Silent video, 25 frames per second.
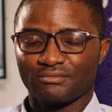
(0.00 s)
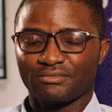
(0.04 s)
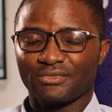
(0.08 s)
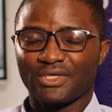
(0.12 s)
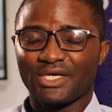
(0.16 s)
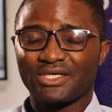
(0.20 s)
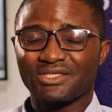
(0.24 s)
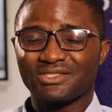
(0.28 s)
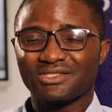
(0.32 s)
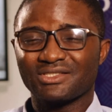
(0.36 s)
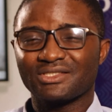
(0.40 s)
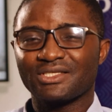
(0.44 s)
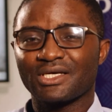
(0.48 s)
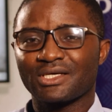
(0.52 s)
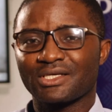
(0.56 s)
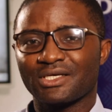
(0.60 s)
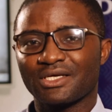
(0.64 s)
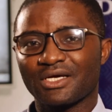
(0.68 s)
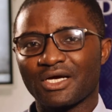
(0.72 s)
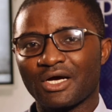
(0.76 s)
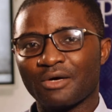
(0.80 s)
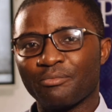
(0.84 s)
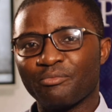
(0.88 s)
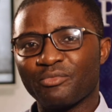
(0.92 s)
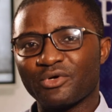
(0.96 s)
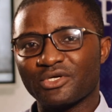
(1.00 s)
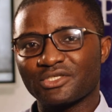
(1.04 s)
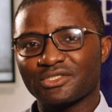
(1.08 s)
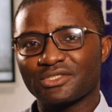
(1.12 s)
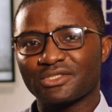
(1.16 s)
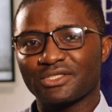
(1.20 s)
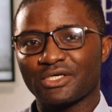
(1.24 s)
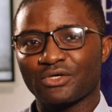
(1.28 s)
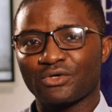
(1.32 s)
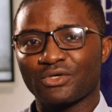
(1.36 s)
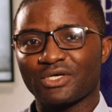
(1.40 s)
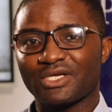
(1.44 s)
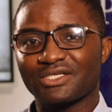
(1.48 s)
That is the technical
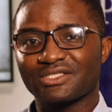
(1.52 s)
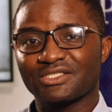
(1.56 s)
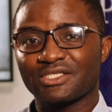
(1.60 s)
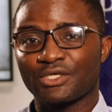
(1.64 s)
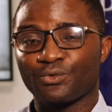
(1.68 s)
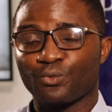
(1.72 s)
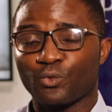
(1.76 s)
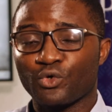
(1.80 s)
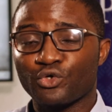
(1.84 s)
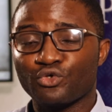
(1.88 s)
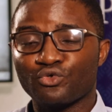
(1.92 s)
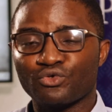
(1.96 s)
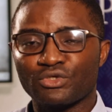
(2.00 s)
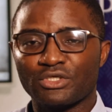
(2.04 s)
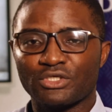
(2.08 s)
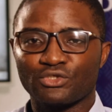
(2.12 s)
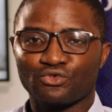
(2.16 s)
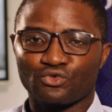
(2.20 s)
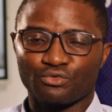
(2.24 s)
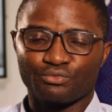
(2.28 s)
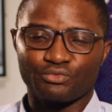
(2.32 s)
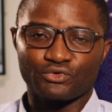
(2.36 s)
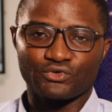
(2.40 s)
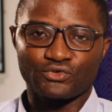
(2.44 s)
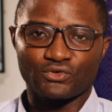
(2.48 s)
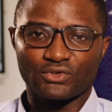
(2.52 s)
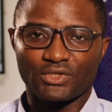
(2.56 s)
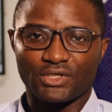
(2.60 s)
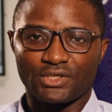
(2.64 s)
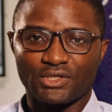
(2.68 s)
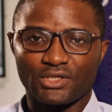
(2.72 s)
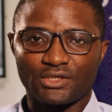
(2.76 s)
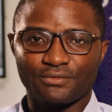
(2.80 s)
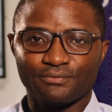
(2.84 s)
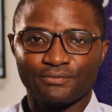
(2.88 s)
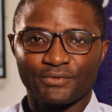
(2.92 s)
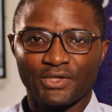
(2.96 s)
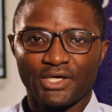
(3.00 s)
person that understands what you need to put
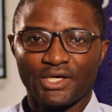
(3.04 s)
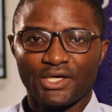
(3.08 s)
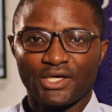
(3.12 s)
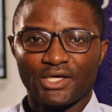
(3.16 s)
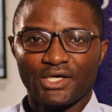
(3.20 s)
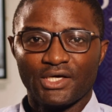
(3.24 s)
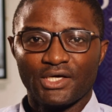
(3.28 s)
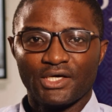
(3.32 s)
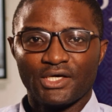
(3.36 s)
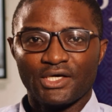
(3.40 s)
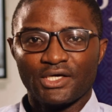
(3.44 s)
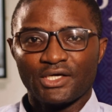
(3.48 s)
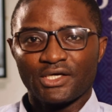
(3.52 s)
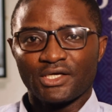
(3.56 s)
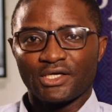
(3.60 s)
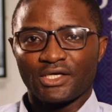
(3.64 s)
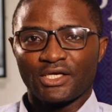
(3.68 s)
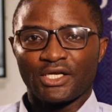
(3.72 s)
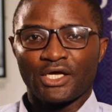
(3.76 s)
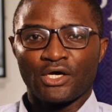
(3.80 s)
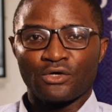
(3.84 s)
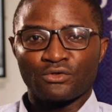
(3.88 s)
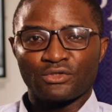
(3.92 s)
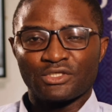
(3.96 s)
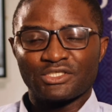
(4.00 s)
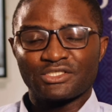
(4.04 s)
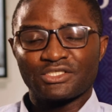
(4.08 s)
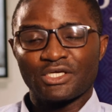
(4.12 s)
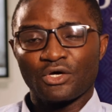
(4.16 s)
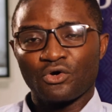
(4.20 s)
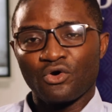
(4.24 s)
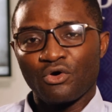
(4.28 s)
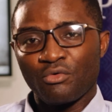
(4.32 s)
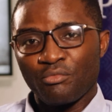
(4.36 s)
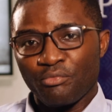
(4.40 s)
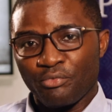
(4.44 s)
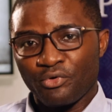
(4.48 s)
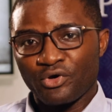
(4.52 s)
together. Now, the
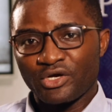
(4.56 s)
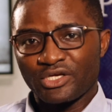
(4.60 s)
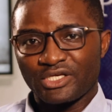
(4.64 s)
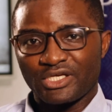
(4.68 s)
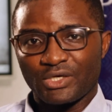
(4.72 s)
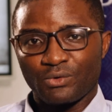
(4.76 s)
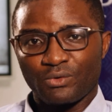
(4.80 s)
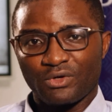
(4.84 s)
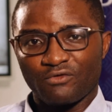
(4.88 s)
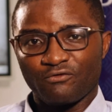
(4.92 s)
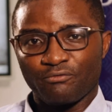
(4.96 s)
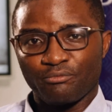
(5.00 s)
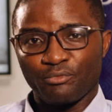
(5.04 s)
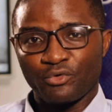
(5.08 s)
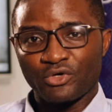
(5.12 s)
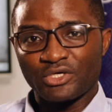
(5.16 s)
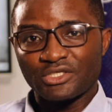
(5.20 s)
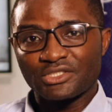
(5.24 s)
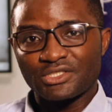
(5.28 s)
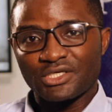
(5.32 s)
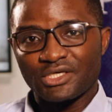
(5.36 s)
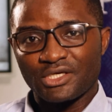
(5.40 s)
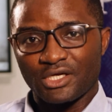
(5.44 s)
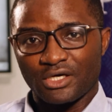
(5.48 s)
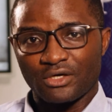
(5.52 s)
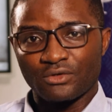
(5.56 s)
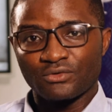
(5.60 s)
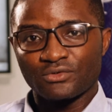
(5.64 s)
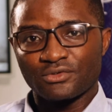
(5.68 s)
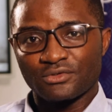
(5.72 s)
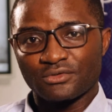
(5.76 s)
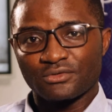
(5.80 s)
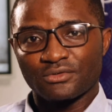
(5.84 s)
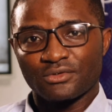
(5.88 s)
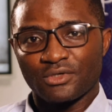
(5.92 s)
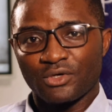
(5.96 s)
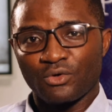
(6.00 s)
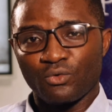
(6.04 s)
second point that we have pointed out,
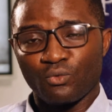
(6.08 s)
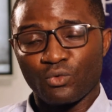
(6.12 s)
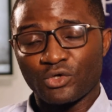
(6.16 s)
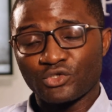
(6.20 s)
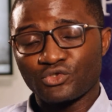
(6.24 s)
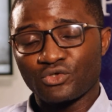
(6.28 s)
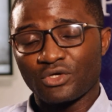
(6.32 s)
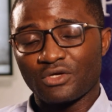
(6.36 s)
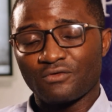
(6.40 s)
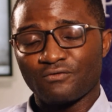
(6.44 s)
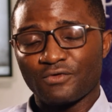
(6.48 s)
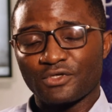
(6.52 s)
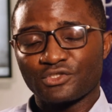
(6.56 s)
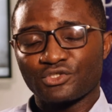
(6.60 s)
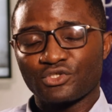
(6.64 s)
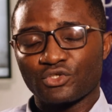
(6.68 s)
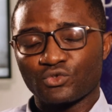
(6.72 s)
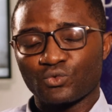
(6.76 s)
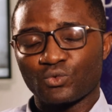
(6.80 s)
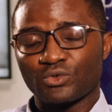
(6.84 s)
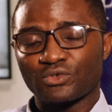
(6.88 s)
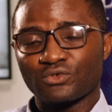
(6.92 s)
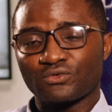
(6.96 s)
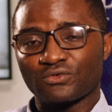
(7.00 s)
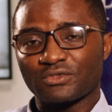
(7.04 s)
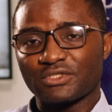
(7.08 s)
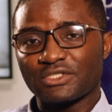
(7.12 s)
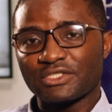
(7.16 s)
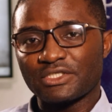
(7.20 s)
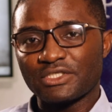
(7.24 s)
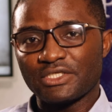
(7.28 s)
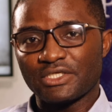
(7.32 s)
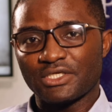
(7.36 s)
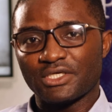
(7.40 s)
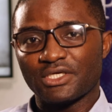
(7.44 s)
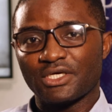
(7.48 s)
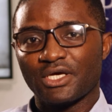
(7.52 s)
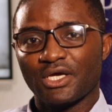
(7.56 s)
what your investors want to
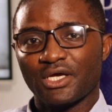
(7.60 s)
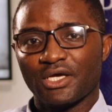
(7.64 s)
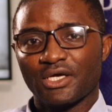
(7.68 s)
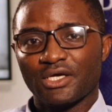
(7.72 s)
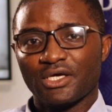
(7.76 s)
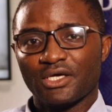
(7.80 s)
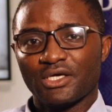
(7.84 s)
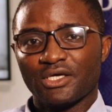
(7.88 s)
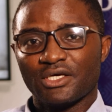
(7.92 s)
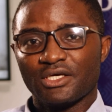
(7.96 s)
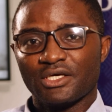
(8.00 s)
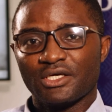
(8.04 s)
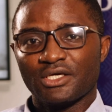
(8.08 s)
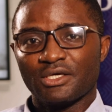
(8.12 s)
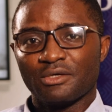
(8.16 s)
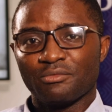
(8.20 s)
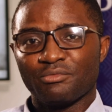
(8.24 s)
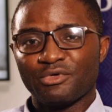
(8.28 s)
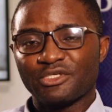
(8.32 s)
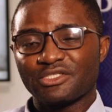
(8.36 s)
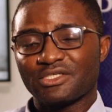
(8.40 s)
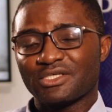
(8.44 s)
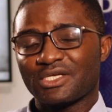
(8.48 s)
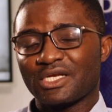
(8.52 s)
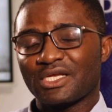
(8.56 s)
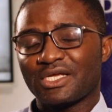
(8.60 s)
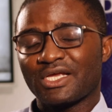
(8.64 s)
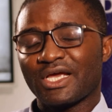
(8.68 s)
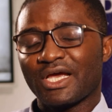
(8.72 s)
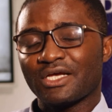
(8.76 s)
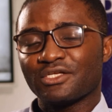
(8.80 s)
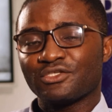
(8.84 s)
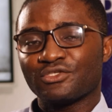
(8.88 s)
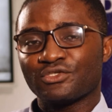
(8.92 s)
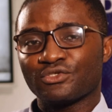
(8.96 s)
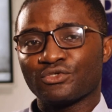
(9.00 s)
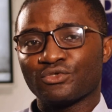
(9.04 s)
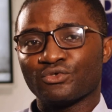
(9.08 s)
see, basically
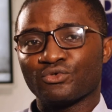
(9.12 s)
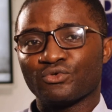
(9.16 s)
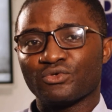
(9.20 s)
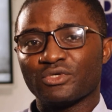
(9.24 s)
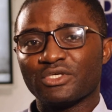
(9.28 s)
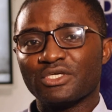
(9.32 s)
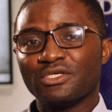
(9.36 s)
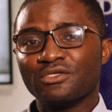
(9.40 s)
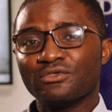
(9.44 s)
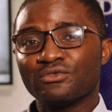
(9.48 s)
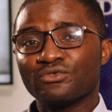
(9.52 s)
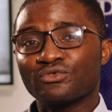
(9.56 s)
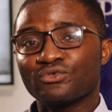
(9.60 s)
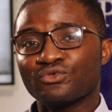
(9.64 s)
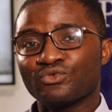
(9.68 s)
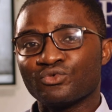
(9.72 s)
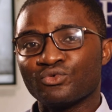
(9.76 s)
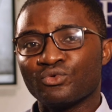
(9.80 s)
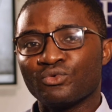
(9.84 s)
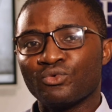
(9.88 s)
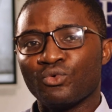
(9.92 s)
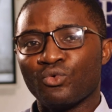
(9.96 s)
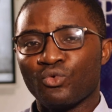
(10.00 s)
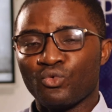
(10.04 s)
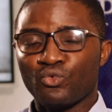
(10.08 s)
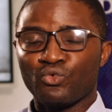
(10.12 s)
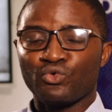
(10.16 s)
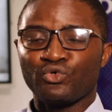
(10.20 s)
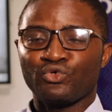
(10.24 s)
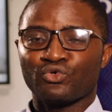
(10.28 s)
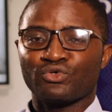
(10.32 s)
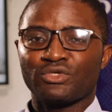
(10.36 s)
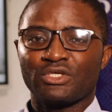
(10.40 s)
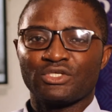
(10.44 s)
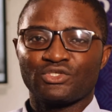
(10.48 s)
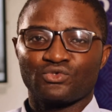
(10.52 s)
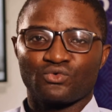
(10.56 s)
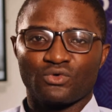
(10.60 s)
guides you into who
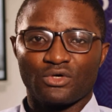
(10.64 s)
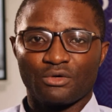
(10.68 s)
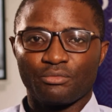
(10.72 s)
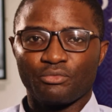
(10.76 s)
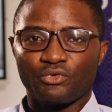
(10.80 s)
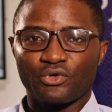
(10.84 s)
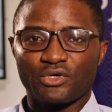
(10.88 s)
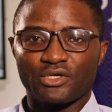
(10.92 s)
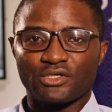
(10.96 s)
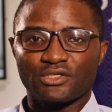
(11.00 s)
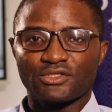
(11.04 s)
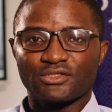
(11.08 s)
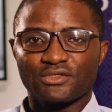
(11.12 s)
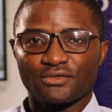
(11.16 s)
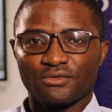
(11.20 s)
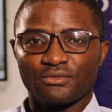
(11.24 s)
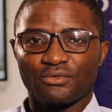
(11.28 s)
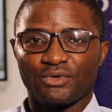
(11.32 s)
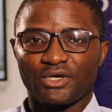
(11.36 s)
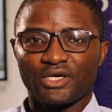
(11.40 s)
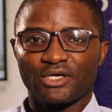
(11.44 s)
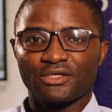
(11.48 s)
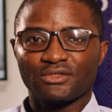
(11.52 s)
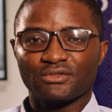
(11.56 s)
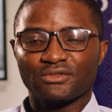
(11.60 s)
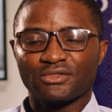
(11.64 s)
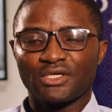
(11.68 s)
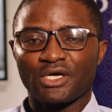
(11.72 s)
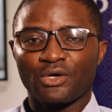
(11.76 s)
you need to appoint, right?